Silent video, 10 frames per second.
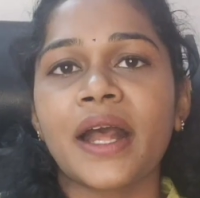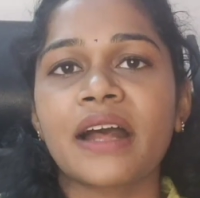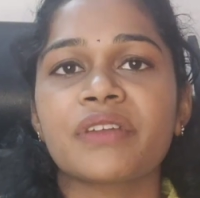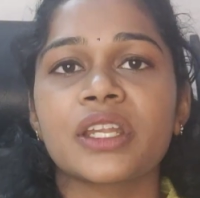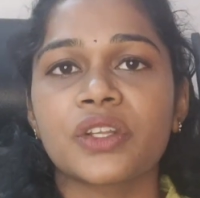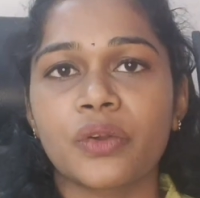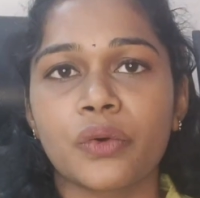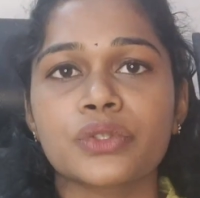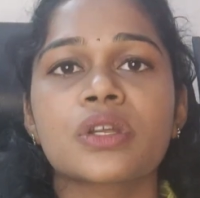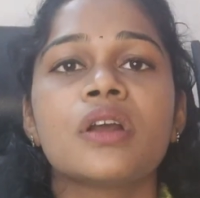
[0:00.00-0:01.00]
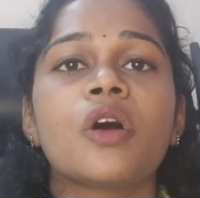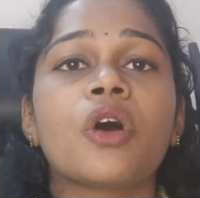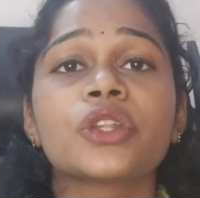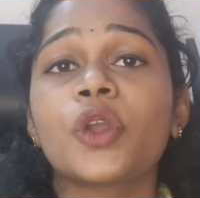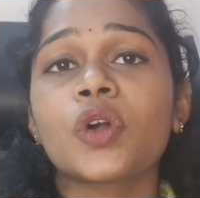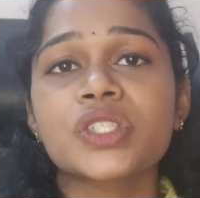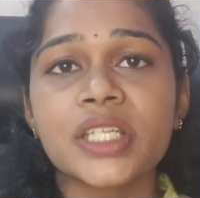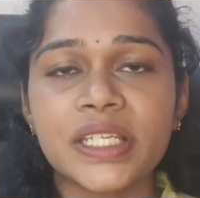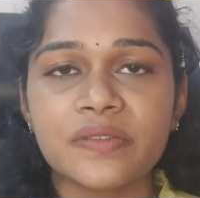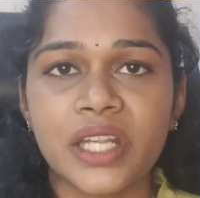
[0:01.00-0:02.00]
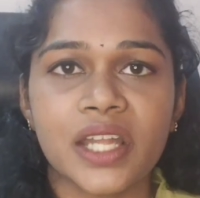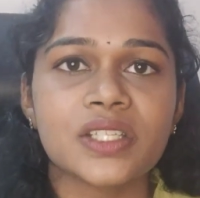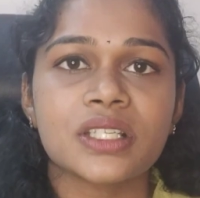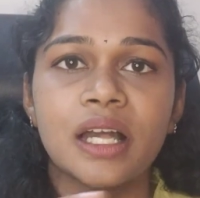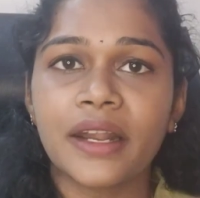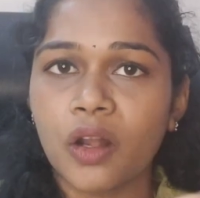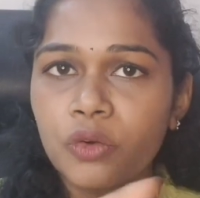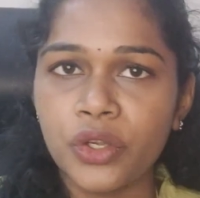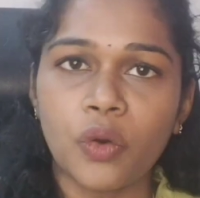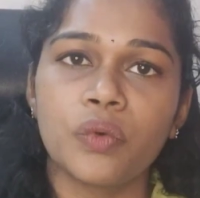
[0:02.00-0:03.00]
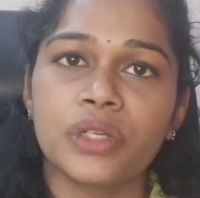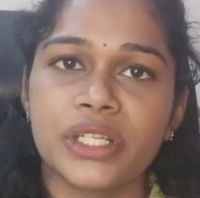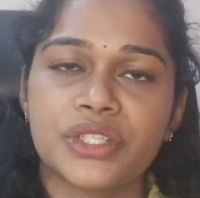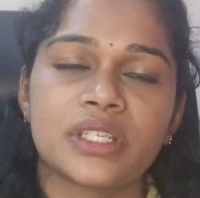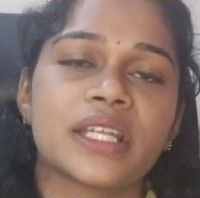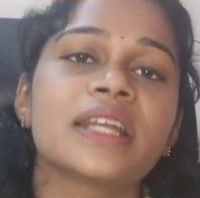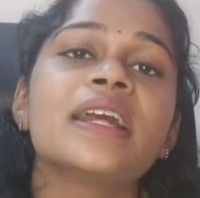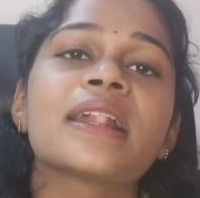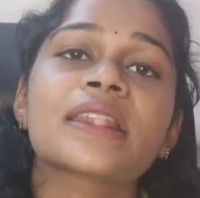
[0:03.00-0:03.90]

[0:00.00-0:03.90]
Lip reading: to have intercourse on the alternative days around your ovulation day,